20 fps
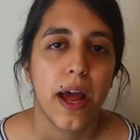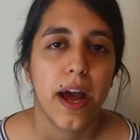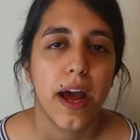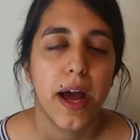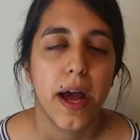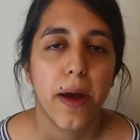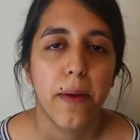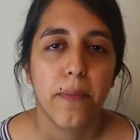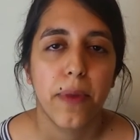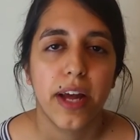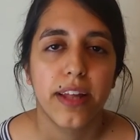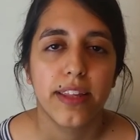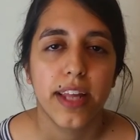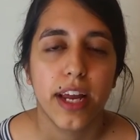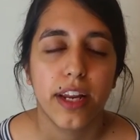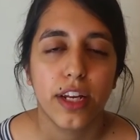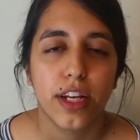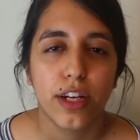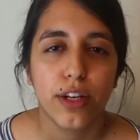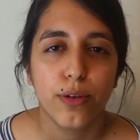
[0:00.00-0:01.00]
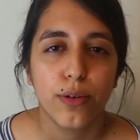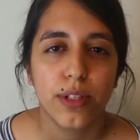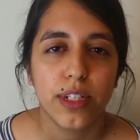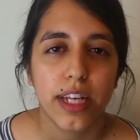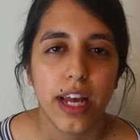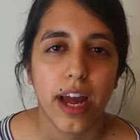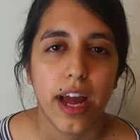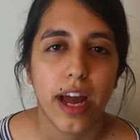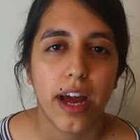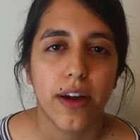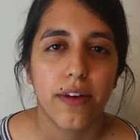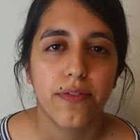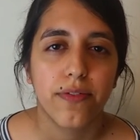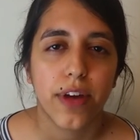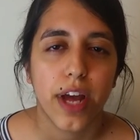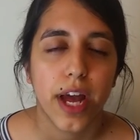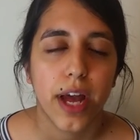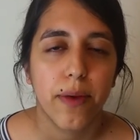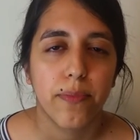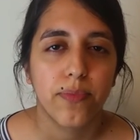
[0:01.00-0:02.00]
Um, and then you can also
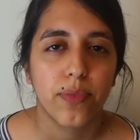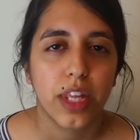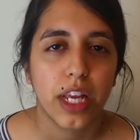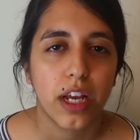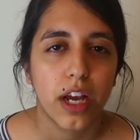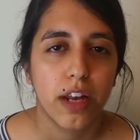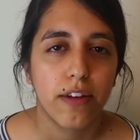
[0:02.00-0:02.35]
have um,